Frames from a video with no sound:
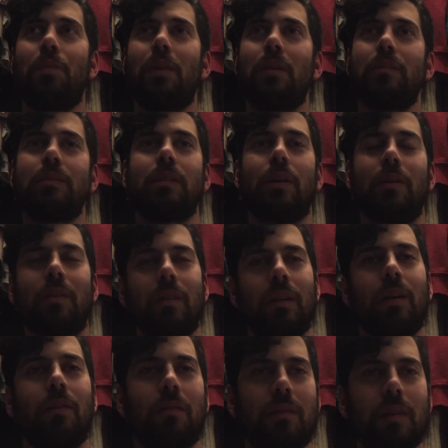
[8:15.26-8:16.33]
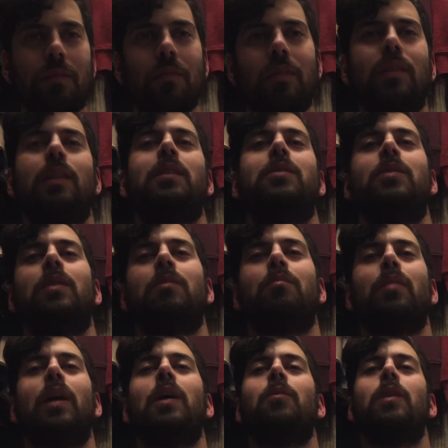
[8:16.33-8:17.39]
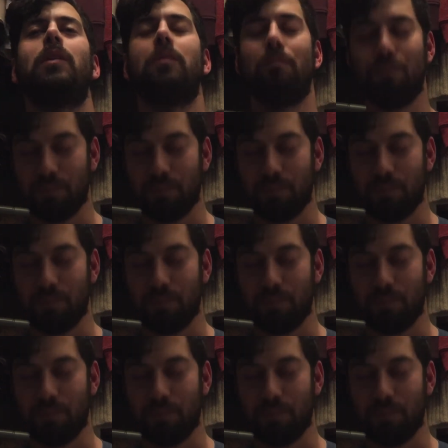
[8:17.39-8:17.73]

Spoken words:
So different things you can play with.